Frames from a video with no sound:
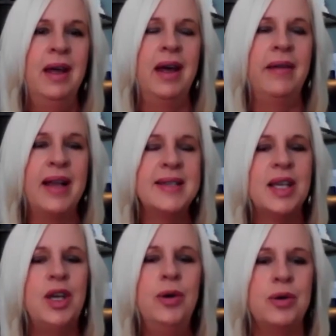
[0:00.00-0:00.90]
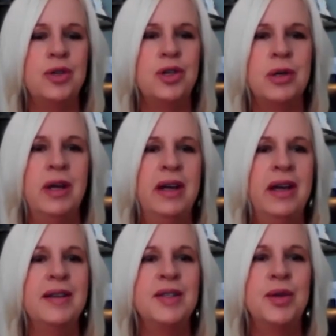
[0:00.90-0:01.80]
And that's huge
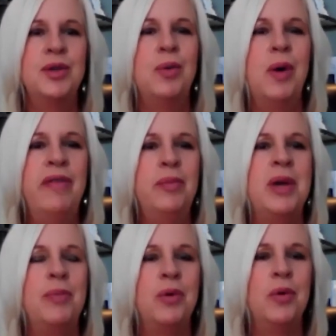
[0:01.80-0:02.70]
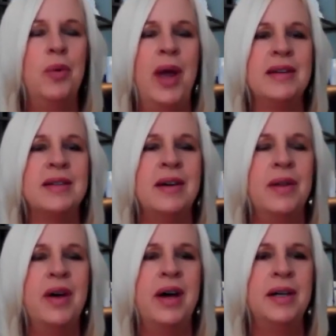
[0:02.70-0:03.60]
and so too often people will wait
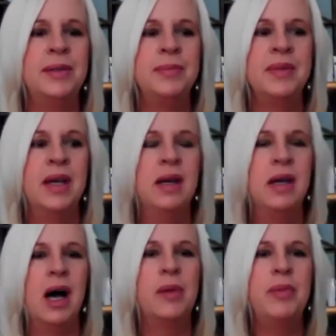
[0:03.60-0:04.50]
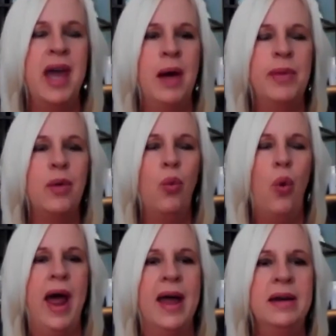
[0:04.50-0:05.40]
till the I'll be happy
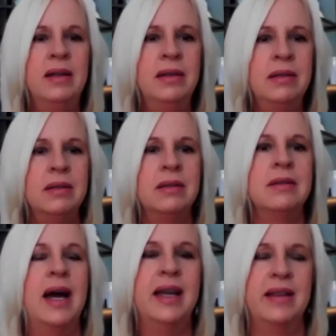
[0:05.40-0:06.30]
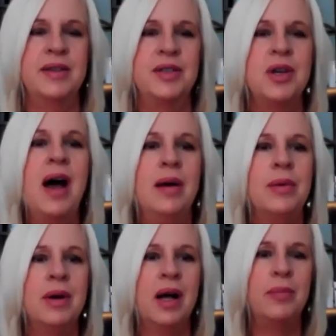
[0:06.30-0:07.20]
when I get this
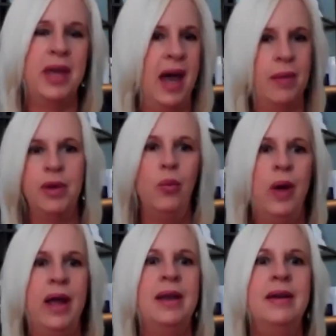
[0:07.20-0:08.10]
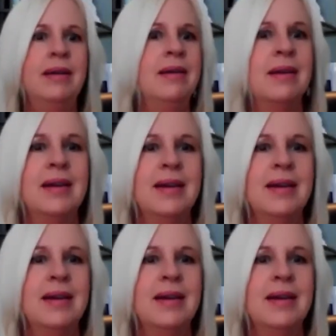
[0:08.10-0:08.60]
job. I'll be happy when